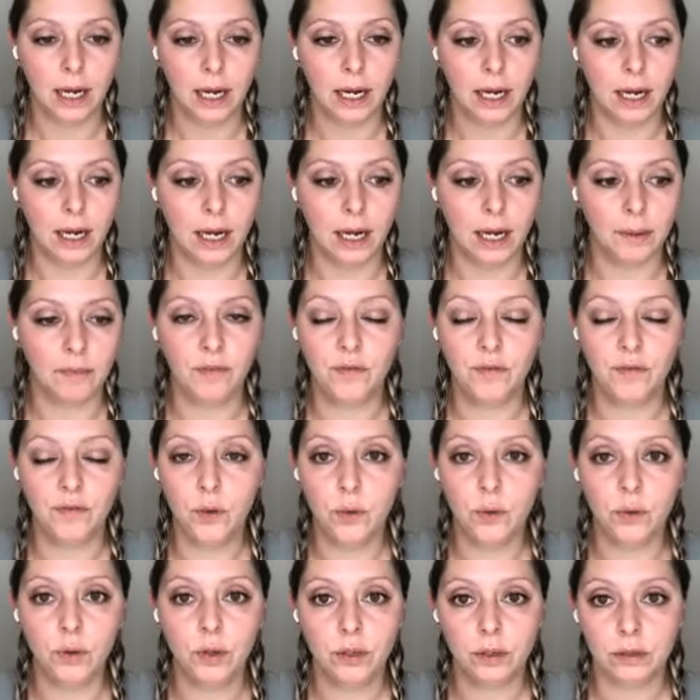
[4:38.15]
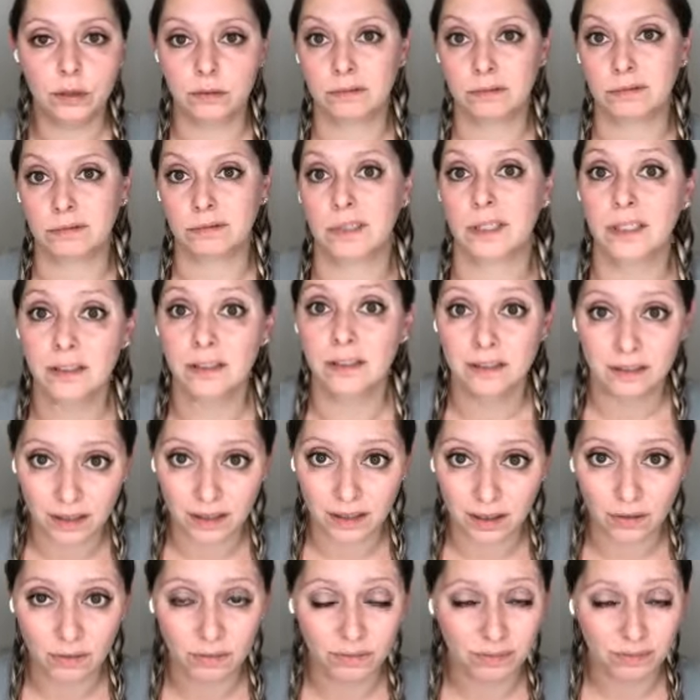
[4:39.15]
Um, food, well, you
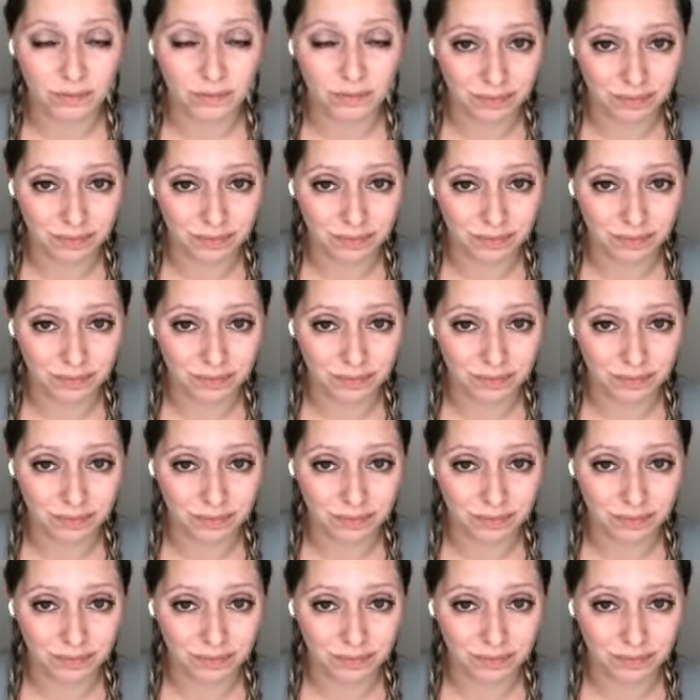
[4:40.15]
know,